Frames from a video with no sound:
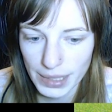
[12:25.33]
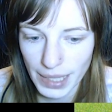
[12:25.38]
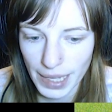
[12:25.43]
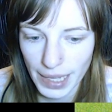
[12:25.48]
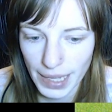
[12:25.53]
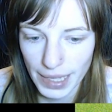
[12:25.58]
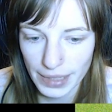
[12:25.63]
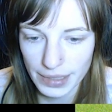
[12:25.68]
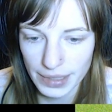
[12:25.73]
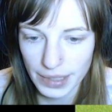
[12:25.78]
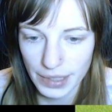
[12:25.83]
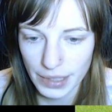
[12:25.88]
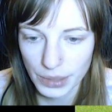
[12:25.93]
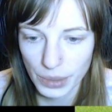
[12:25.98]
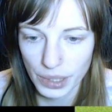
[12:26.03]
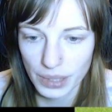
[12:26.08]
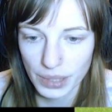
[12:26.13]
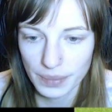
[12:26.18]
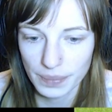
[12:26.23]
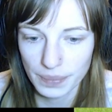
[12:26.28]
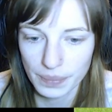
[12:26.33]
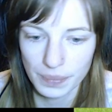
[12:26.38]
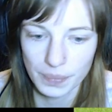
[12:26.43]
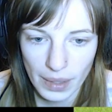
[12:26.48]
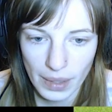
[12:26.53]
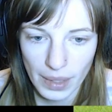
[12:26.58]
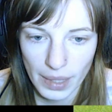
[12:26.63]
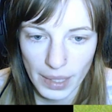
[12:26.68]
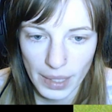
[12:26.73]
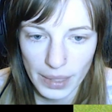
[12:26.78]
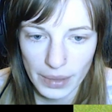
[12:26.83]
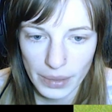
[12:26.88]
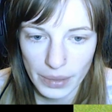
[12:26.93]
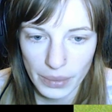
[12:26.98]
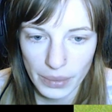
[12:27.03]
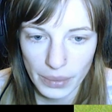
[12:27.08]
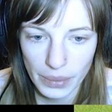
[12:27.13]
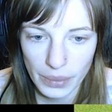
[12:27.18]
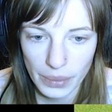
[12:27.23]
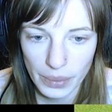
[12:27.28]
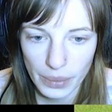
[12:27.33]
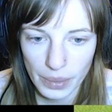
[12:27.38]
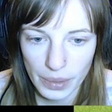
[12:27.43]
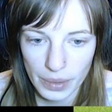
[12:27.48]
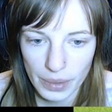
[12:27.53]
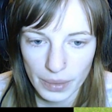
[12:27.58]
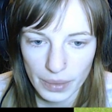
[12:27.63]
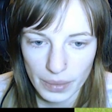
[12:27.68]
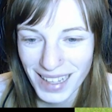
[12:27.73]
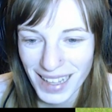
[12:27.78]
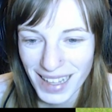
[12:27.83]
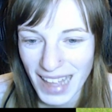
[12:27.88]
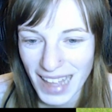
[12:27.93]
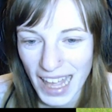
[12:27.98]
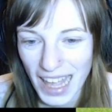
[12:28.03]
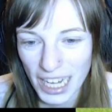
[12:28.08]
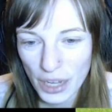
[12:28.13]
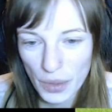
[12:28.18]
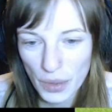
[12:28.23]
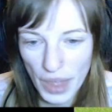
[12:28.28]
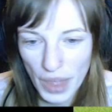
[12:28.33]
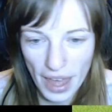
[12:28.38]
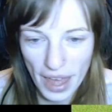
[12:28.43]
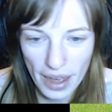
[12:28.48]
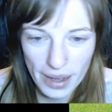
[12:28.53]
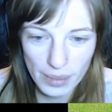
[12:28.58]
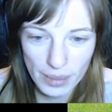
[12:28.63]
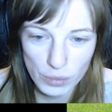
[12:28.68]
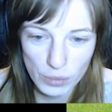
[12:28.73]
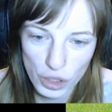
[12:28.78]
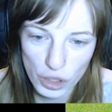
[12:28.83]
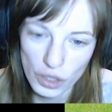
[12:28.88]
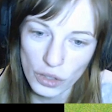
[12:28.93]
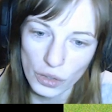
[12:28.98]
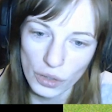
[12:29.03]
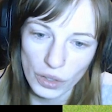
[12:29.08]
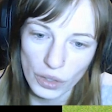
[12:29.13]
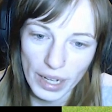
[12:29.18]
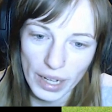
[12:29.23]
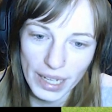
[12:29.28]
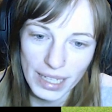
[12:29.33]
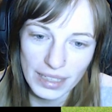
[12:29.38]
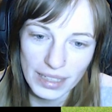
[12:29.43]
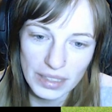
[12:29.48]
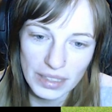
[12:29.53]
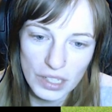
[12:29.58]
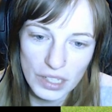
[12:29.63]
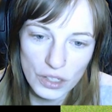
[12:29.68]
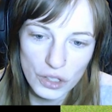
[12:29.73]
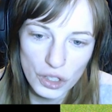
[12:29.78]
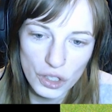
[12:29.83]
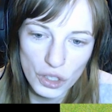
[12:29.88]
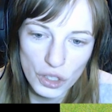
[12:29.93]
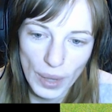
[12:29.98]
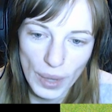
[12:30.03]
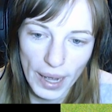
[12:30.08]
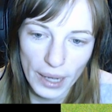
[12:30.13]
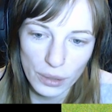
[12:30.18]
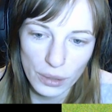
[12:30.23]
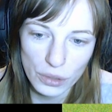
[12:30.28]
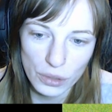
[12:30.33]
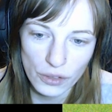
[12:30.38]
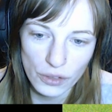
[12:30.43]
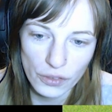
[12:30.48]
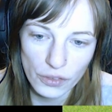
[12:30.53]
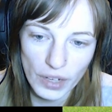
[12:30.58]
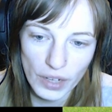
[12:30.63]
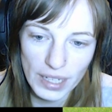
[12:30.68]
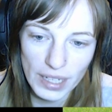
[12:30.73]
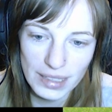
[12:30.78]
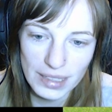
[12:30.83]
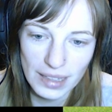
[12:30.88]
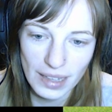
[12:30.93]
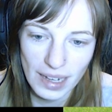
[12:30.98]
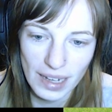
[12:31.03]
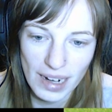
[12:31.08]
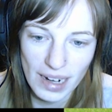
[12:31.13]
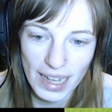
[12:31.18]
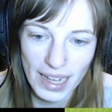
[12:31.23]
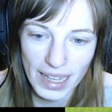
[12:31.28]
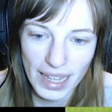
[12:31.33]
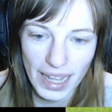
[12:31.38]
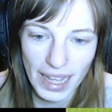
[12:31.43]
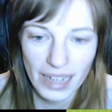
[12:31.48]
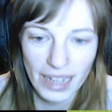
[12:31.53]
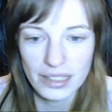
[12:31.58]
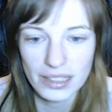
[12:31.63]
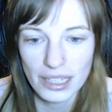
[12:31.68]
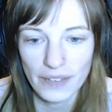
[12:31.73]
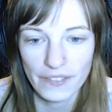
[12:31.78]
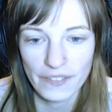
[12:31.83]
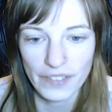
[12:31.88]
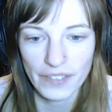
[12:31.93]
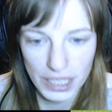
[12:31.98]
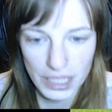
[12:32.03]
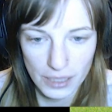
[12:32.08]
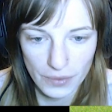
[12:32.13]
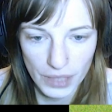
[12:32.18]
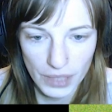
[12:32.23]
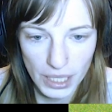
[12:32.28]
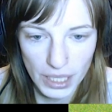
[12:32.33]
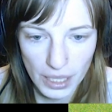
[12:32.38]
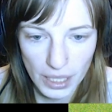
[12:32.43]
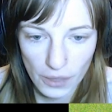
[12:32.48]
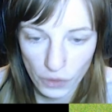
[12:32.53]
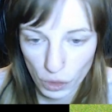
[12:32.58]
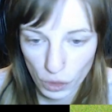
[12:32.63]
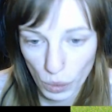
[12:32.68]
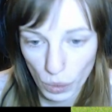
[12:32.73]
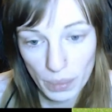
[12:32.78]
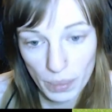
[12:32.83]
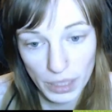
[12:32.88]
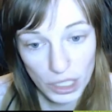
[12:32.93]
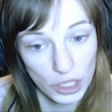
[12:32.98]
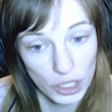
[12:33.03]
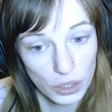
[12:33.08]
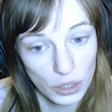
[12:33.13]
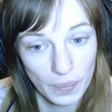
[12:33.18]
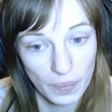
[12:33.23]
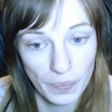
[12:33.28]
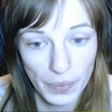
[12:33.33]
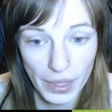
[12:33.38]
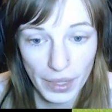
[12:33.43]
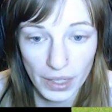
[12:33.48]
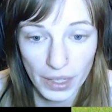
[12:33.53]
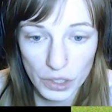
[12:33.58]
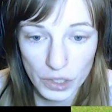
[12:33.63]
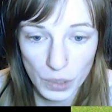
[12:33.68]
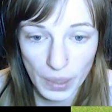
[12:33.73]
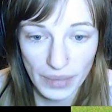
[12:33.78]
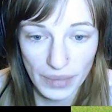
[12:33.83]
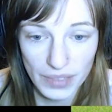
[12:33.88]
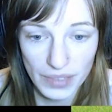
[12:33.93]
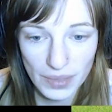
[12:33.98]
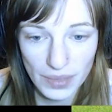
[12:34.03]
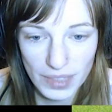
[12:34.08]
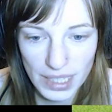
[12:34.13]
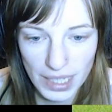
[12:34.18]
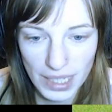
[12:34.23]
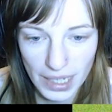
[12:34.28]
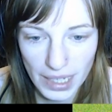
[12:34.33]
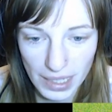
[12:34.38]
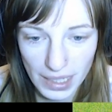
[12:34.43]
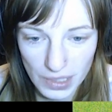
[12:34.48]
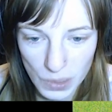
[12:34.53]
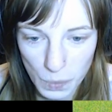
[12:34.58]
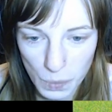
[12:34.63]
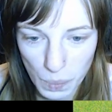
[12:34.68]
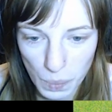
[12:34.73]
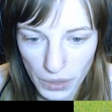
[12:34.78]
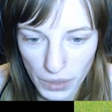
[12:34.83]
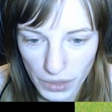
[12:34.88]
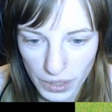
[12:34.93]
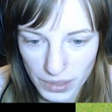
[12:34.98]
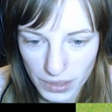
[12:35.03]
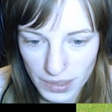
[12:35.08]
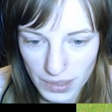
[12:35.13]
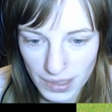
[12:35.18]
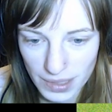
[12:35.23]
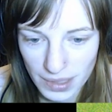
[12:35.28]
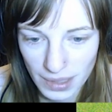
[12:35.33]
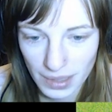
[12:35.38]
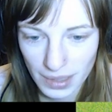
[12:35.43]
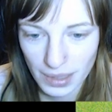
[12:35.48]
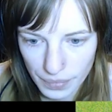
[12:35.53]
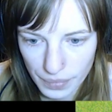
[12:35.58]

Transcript: Yes, there you are. Hello. Hello there, I'm Tune. I can teach you how to fight the clan cats effectively if you want me to. So we have 79 experience.